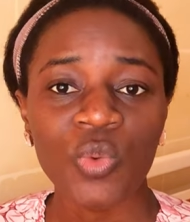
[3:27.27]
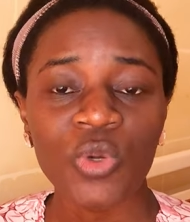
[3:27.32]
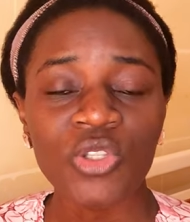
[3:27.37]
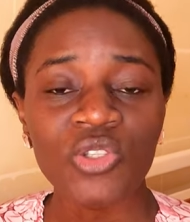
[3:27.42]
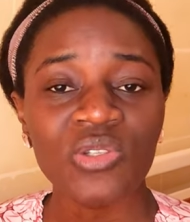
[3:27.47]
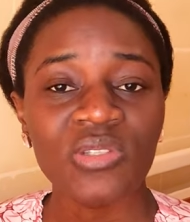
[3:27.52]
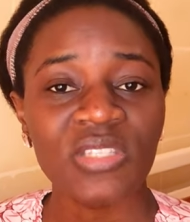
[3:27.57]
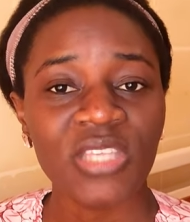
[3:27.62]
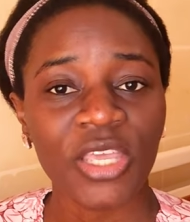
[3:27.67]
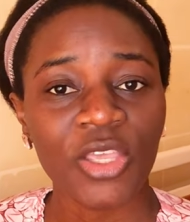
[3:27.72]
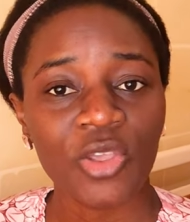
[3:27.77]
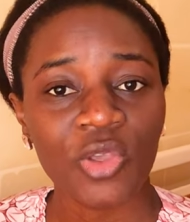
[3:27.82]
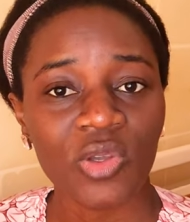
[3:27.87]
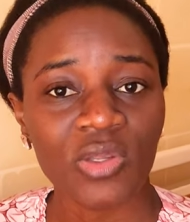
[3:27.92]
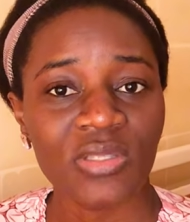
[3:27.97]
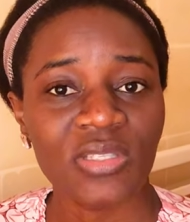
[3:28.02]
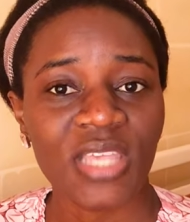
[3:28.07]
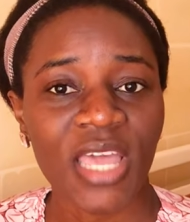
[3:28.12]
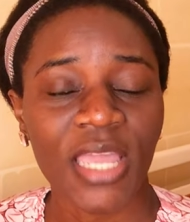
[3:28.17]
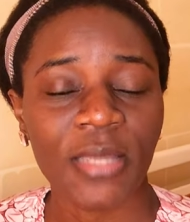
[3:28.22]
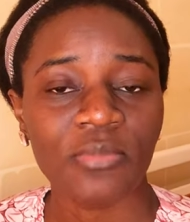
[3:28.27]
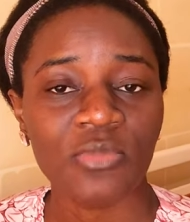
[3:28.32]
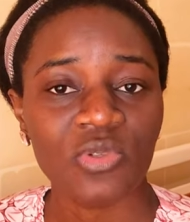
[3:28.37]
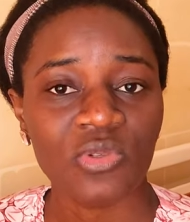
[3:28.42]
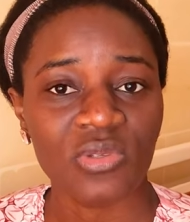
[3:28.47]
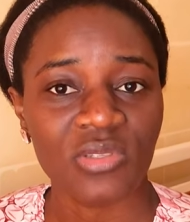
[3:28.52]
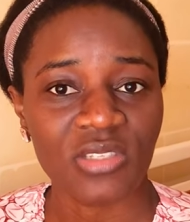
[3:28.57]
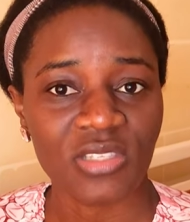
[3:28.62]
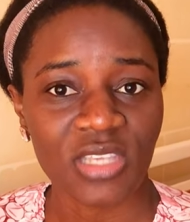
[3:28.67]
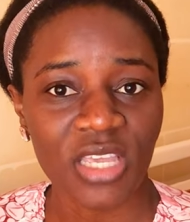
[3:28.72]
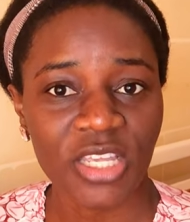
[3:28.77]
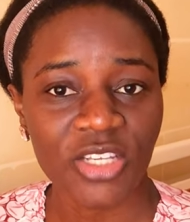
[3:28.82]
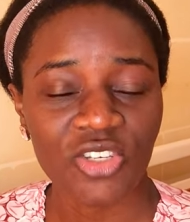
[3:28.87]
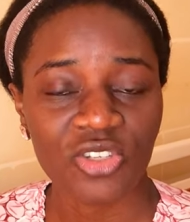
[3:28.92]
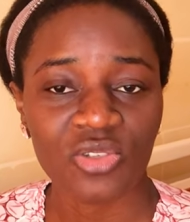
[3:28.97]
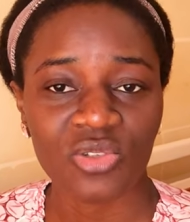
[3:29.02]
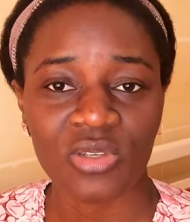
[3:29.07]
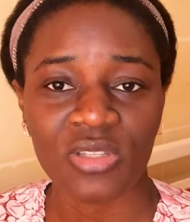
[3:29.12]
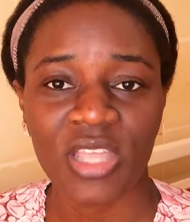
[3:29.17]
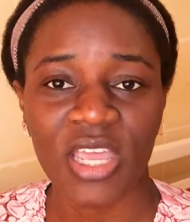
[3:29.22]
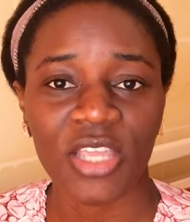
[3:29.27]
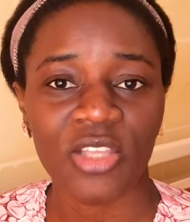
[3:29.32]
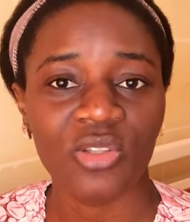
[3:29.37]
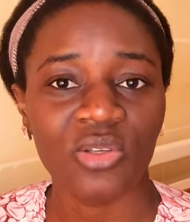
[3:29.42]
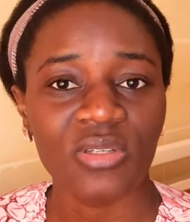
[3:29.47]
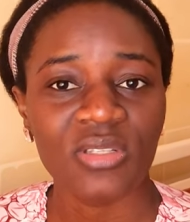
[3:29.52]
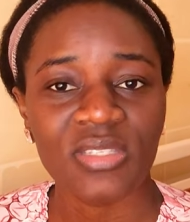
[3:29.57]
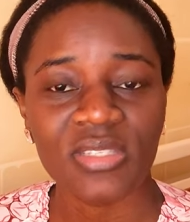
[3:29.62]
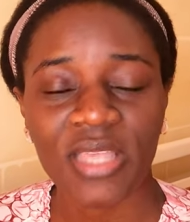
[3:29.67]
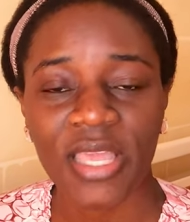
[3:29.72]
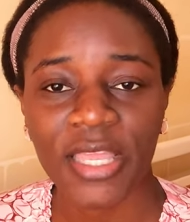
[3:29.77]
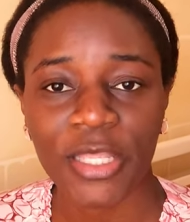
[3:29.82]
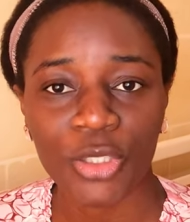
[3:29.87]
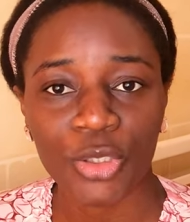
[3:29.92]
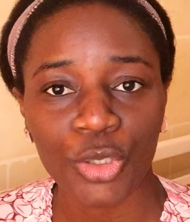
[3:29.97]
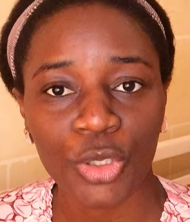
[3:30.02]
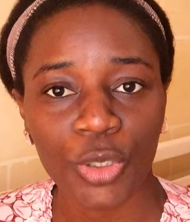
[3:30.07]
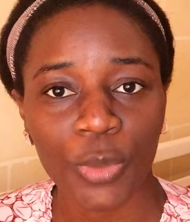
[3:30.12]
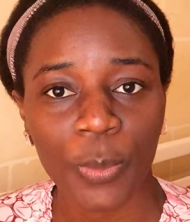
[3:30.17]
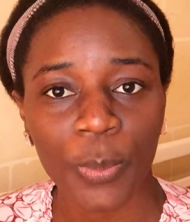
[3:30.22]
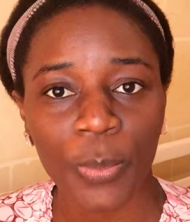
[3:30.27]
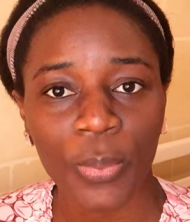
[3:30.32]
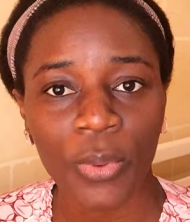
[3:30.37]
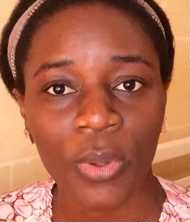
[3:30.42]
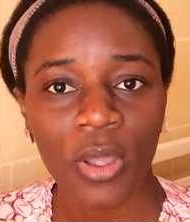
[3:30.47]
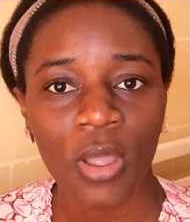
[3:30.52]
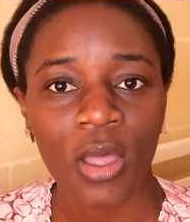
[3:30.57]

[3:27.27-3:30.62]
You want to take your time to search so that you don't end up